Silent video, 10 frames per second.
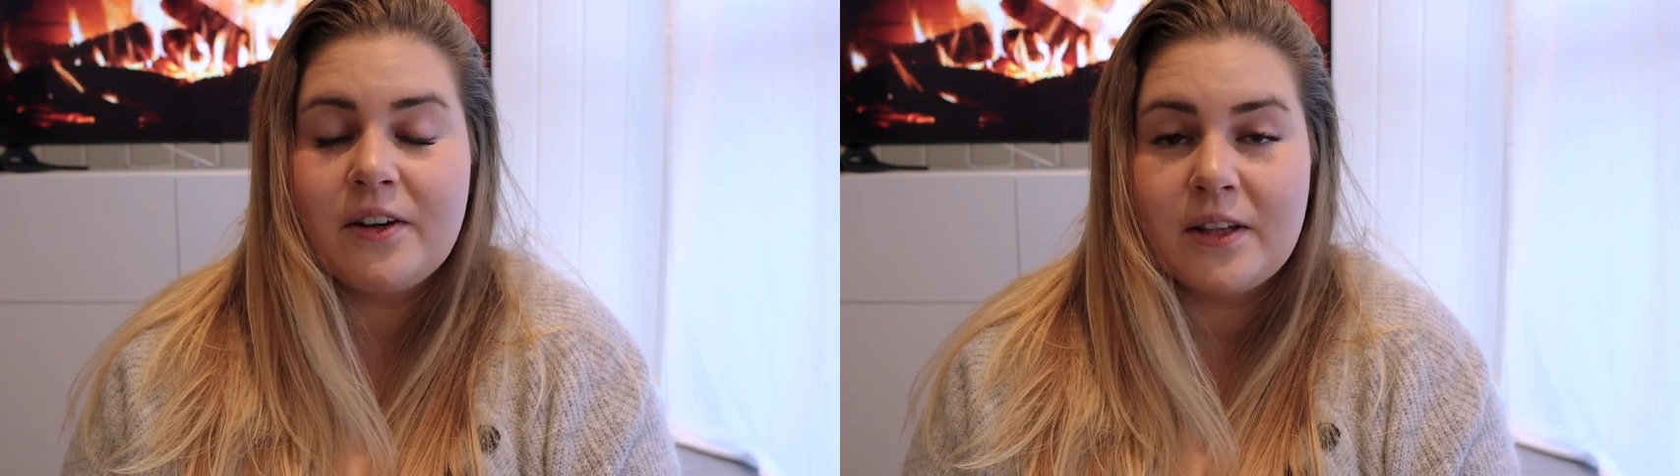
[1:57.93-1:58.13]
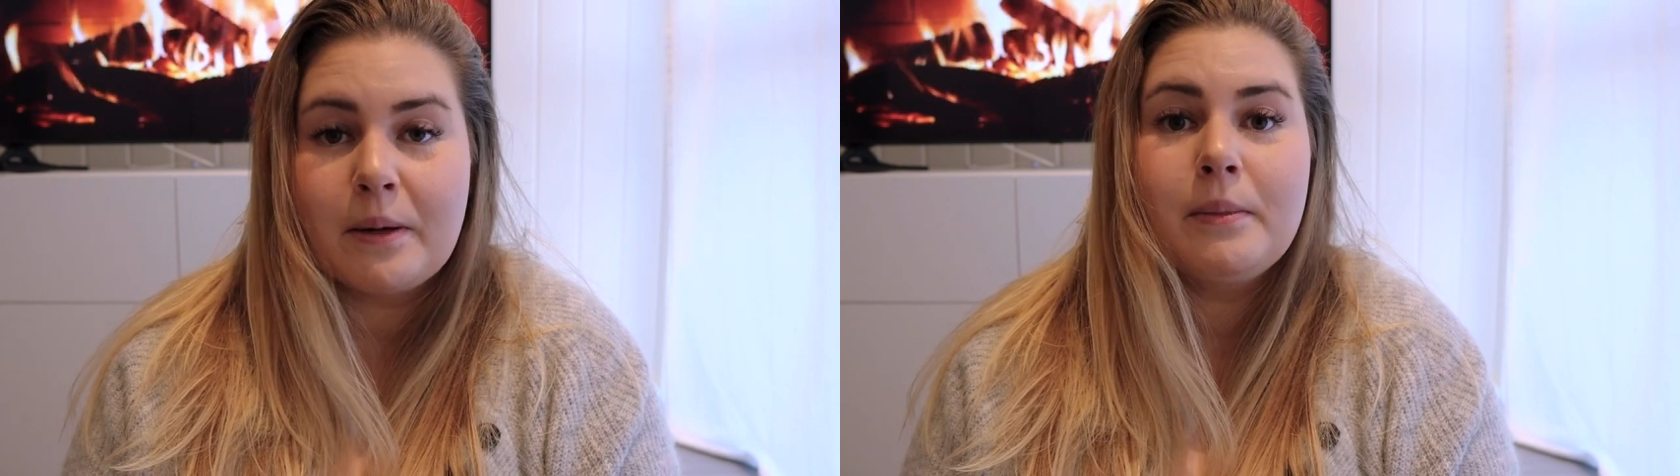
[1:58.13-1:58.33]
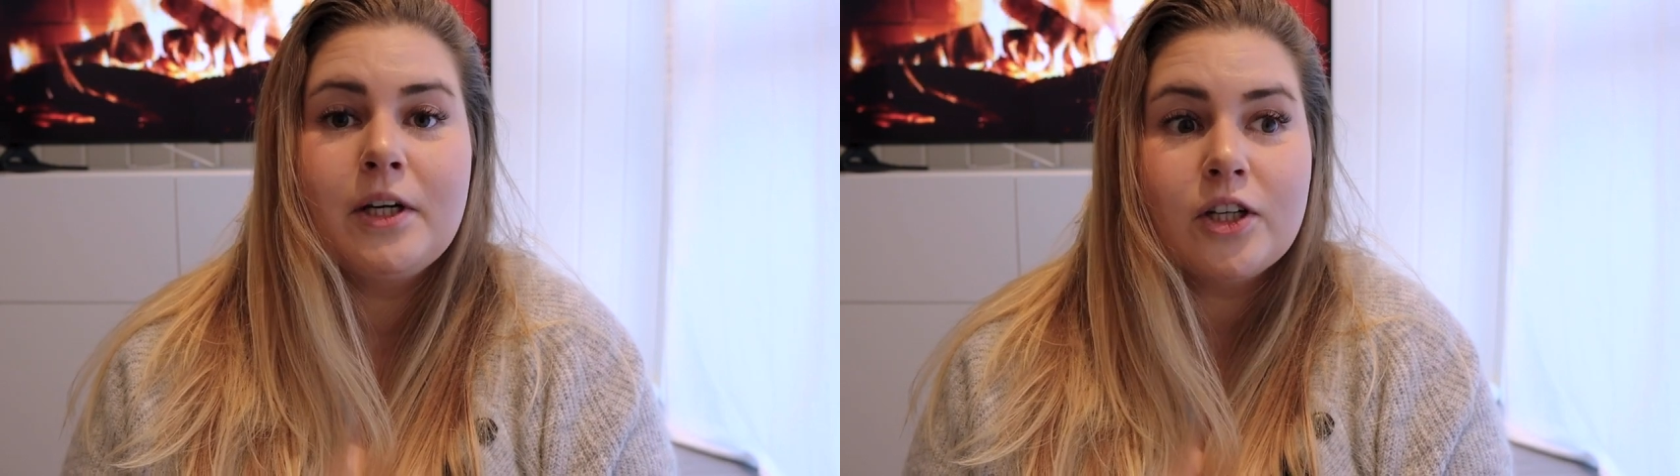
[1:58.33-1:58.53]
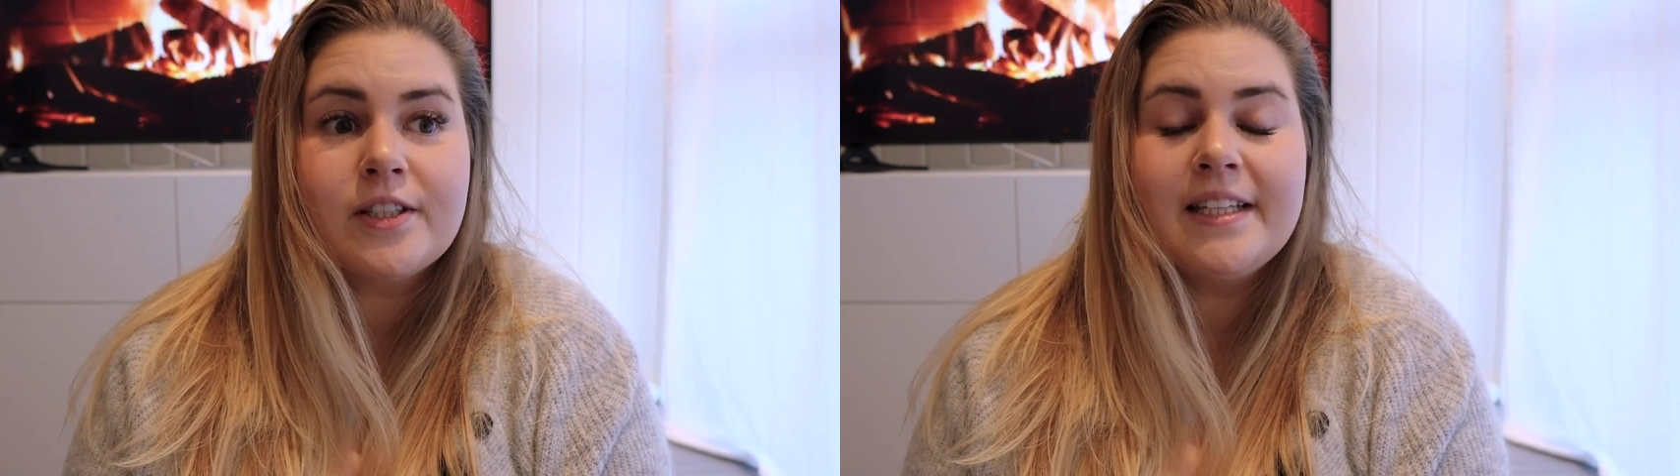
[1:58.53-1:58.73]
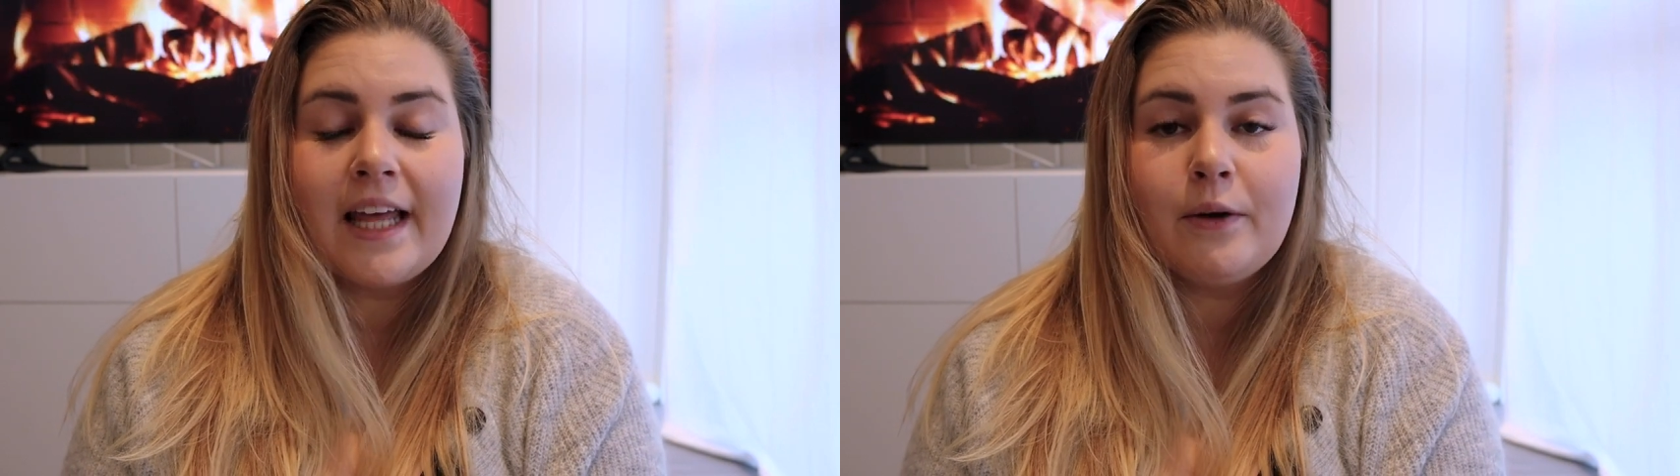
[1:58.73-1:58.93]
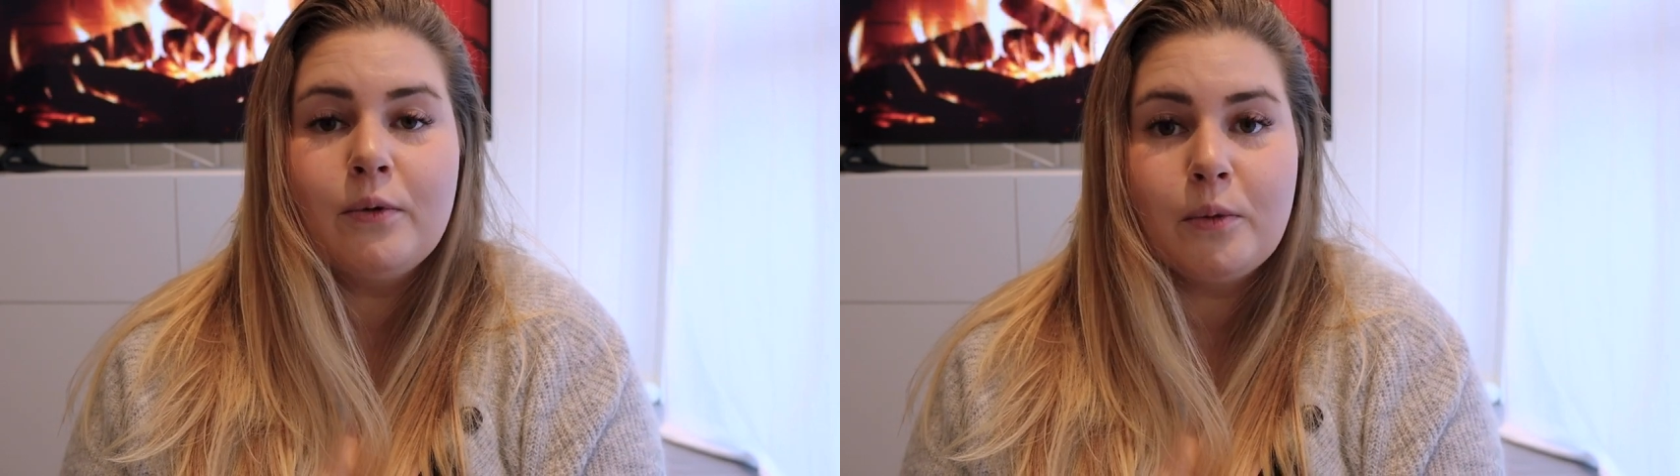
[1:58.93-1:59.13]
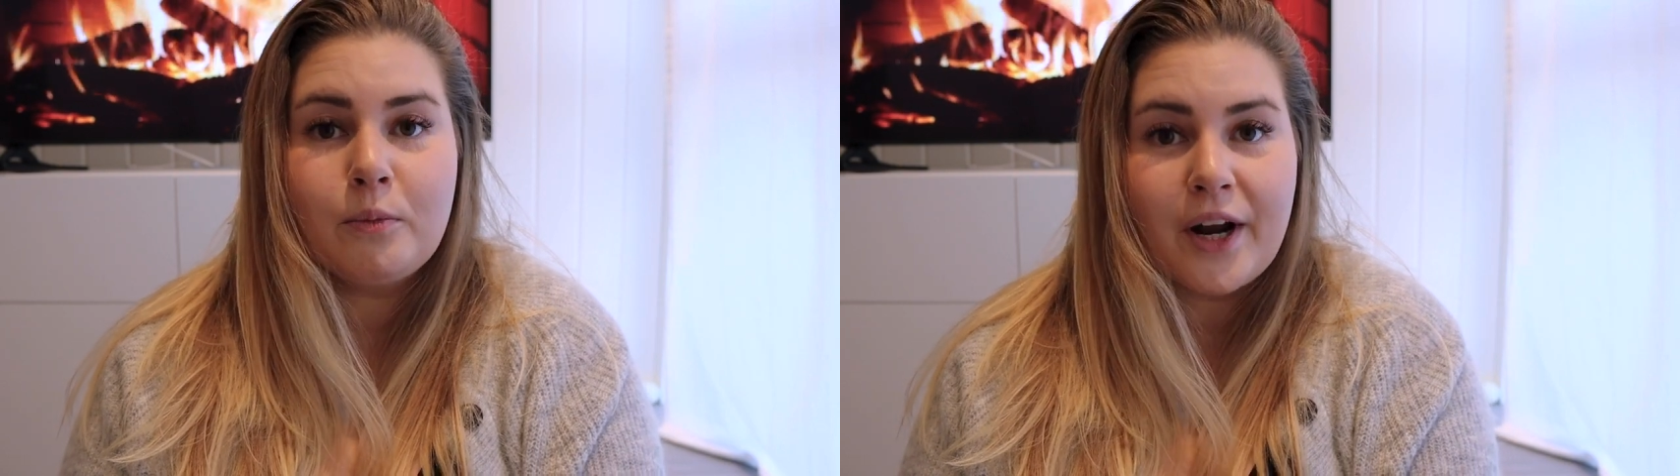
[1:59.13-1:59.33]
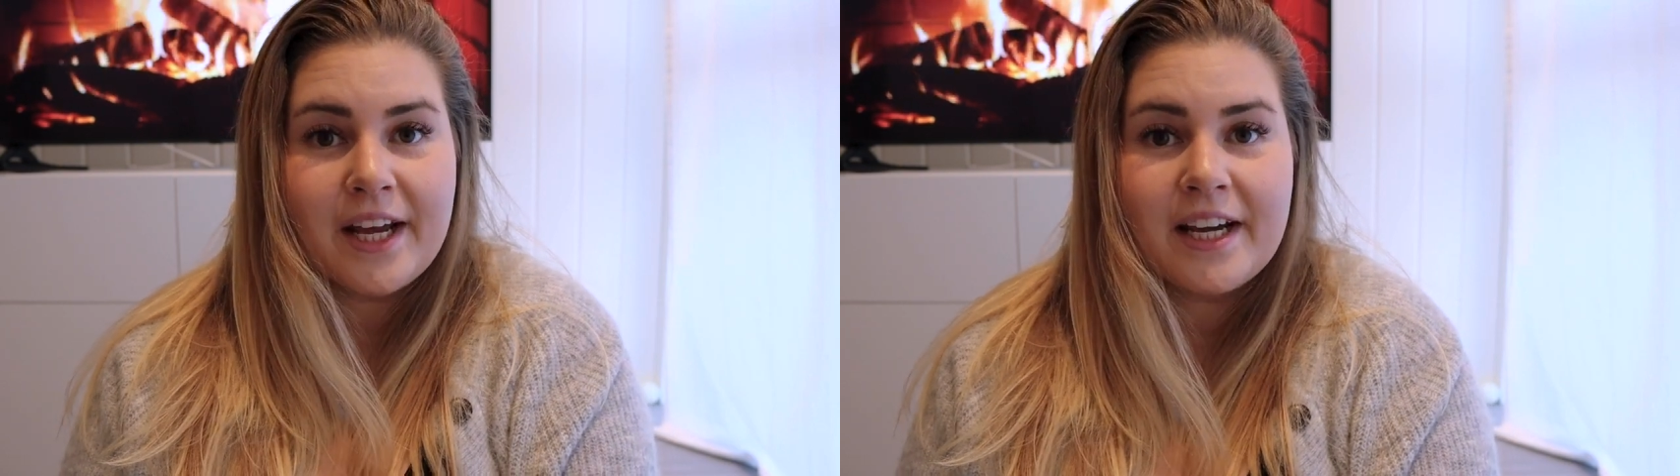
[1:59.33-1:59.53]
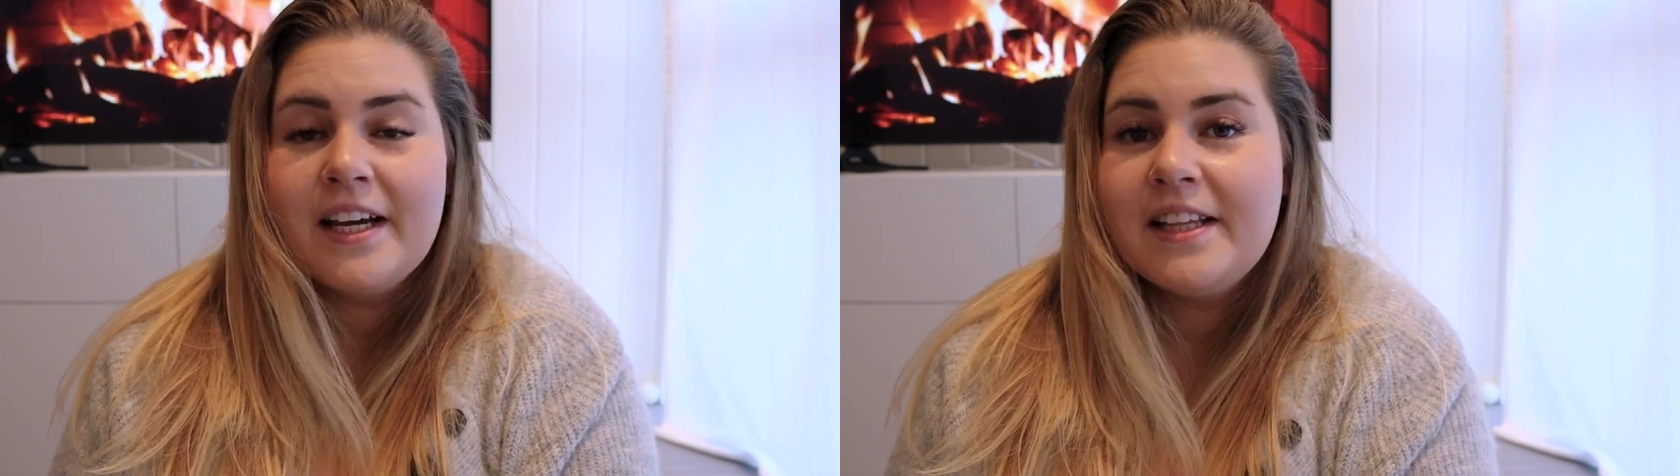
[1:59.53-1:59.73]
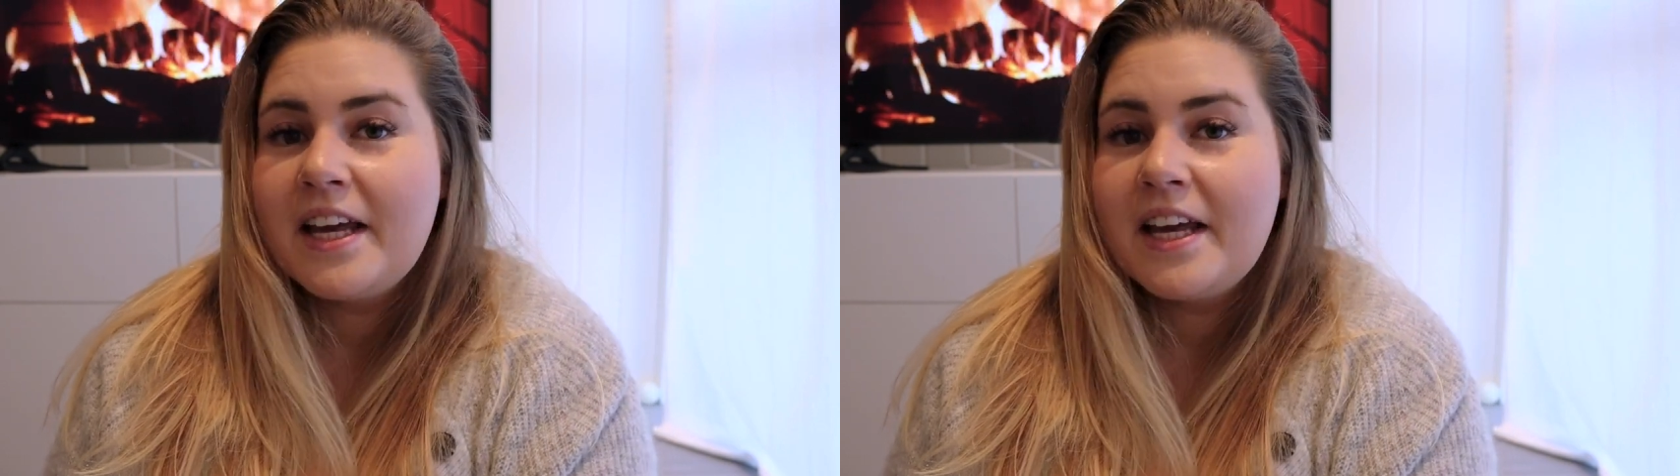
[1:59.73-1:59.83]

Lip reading: on them because they will break.